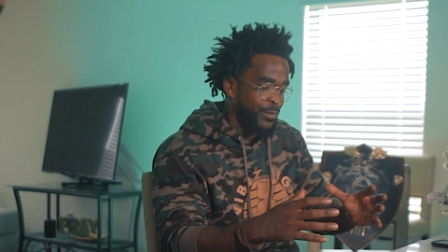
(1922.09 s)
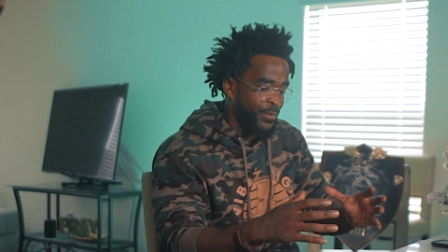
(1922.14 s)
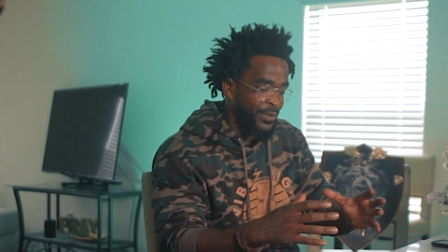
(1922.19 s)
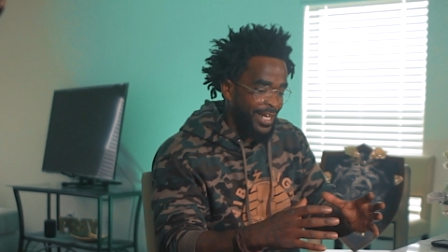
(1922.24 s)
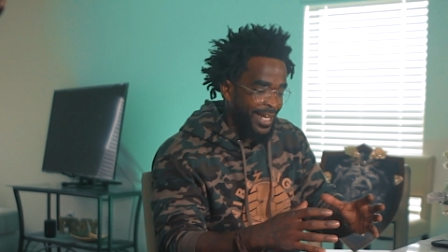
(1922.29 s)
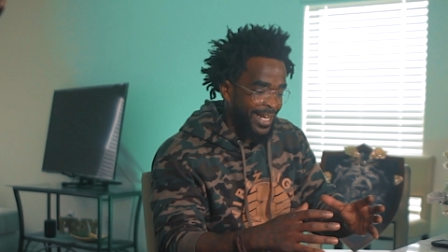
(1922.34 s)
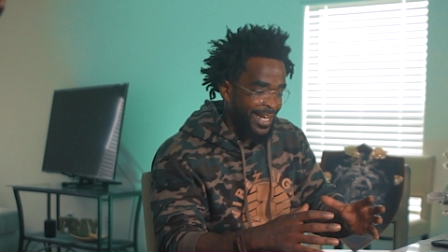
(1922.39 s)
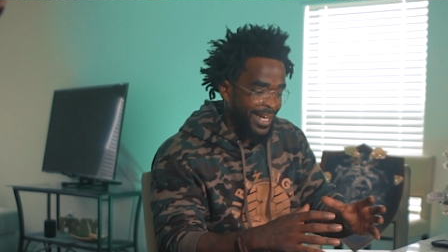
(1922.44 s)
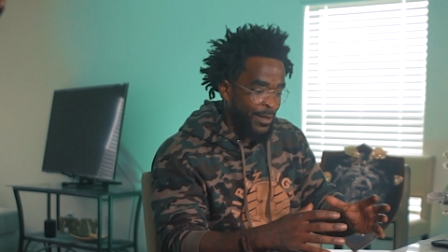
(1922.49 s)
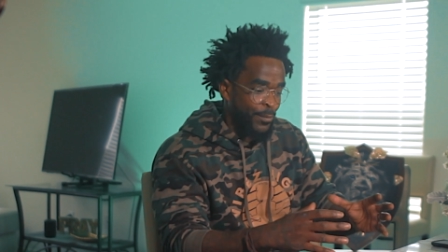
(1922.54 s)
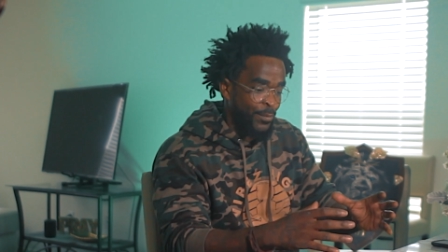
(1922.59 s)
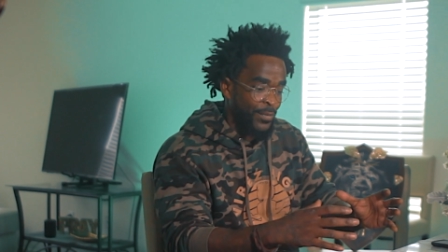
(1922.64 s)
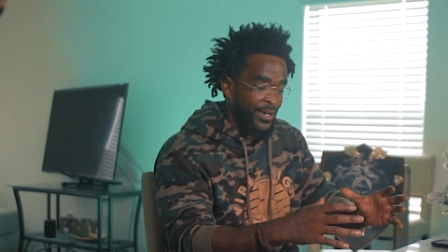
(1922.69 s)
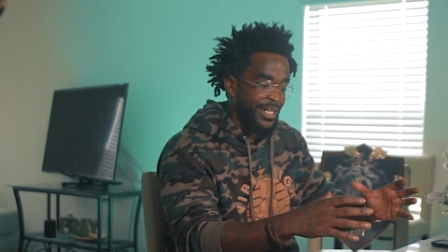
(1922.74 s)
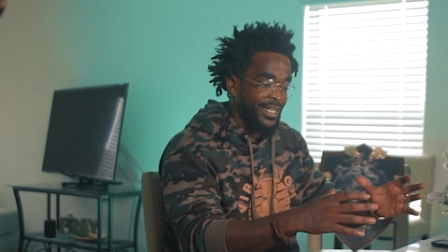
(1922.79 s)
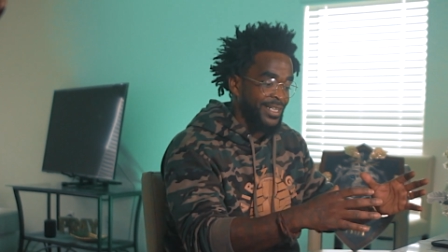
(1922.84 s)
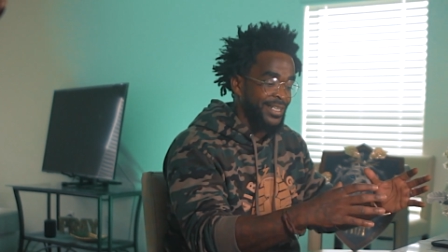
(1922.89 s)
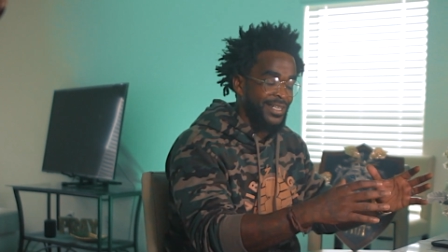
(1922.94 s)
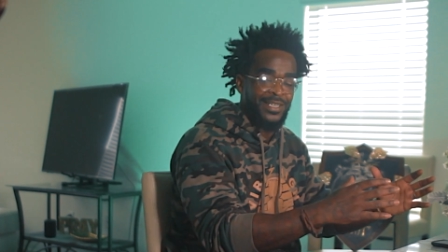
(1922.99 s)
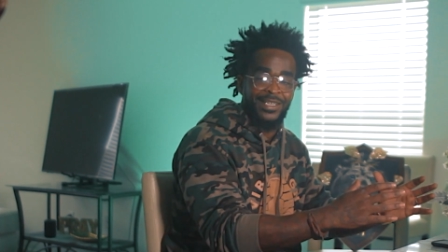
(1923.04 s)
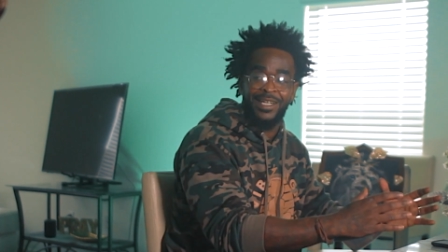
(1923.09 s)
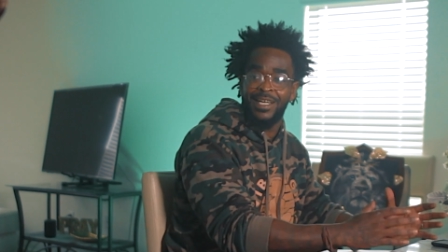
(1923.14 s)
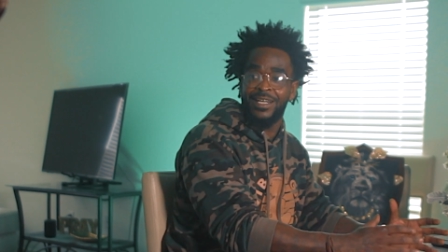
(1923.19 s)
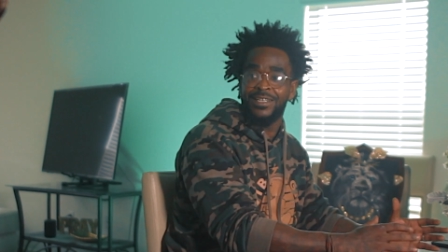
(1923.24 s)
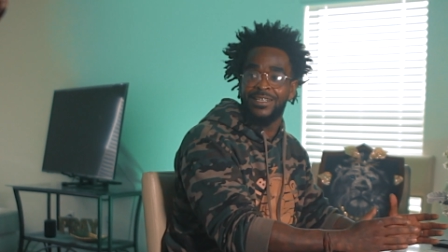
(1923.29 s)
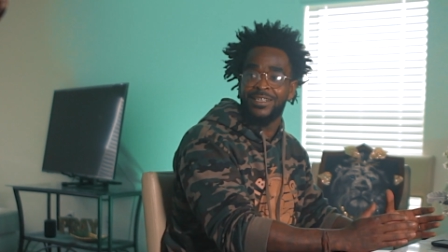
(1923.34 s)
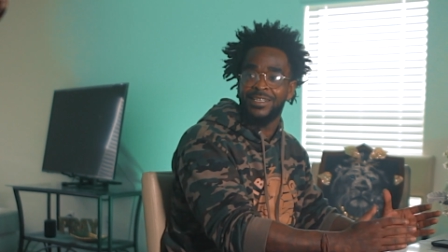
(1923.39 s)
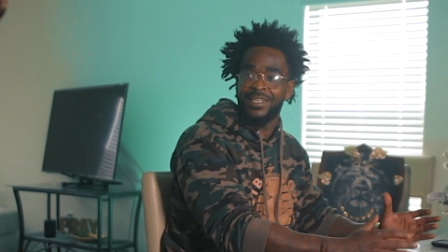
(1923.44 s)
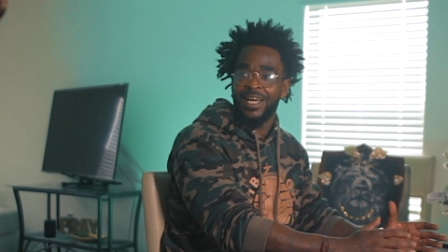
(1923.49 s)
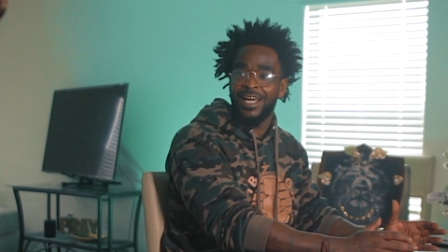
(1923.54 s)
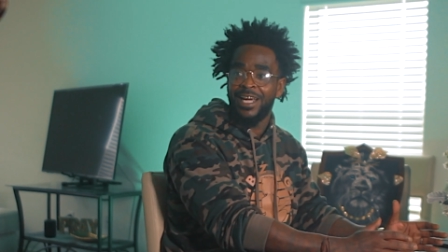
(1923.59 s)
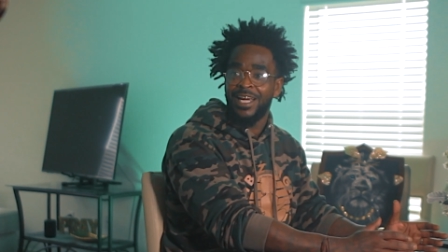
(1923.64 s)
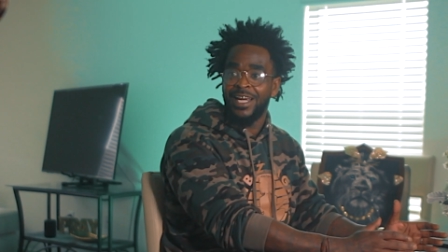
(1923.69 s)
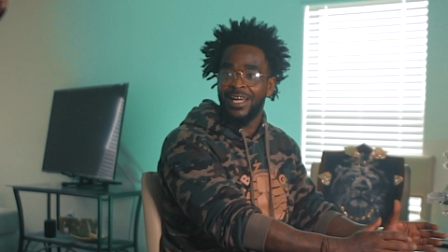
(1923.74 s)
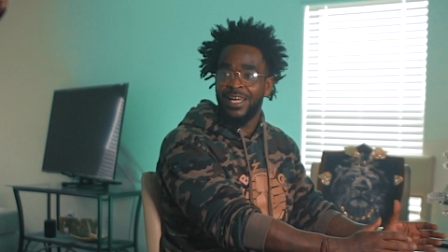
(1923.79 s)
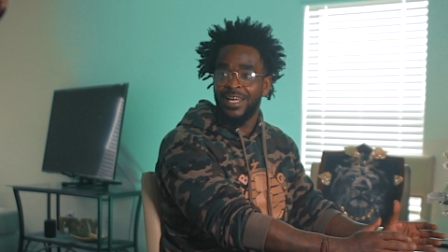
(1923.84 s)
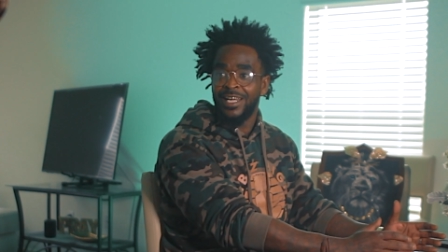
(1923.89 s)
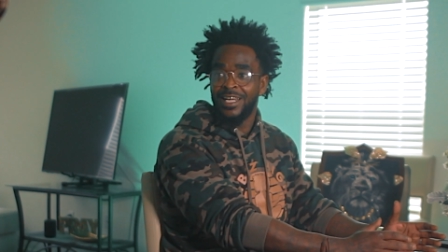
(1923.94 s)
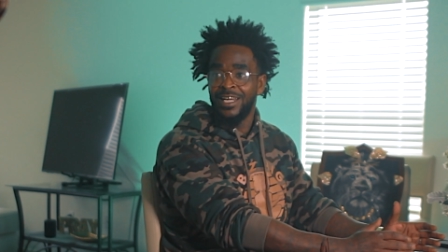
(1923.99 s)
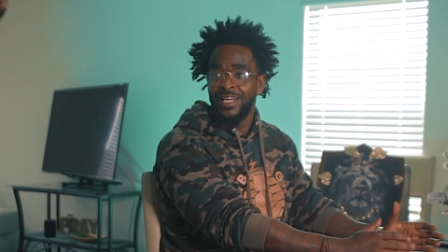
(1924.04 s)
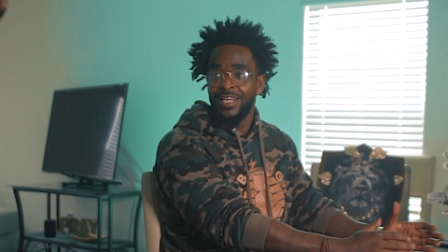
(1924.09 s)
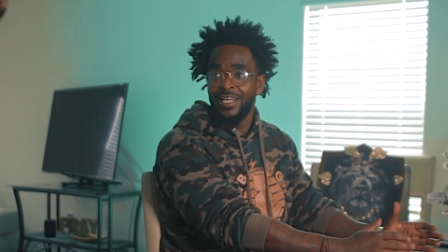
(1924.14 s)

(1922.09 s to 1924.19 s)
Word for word: people that got money set aside